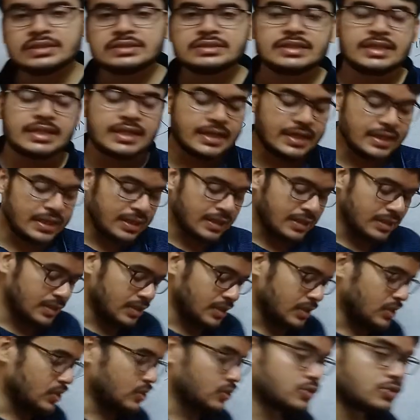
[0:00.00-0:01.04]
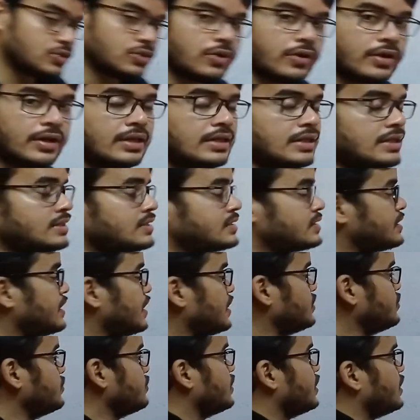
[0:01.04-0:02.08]
Second, soil is
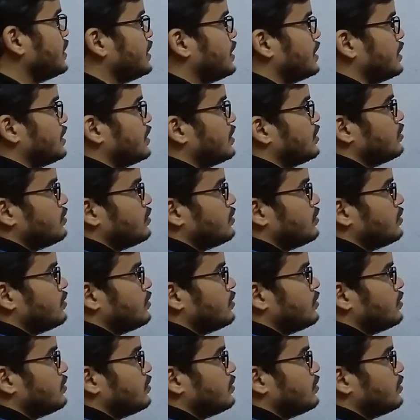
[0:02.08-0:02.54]
saturated.